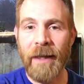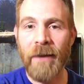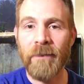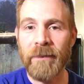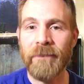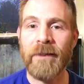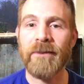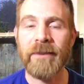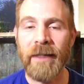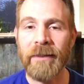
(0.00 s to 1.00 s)
I wouldn't have
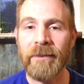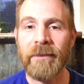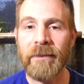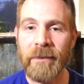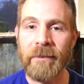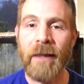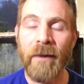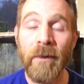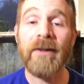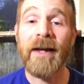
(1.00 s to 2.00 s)
understand the I
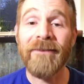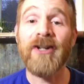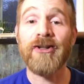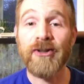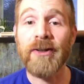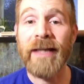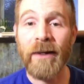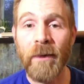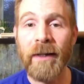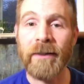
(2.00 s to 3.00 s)
wouldn't have understood that a
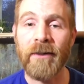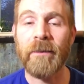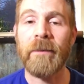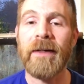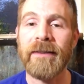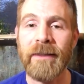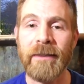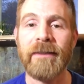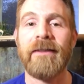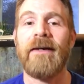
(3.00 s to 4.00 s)
while ago, but my son
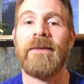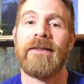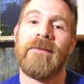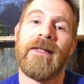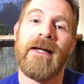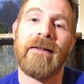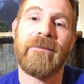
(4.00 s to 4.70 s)
has taught me some of that,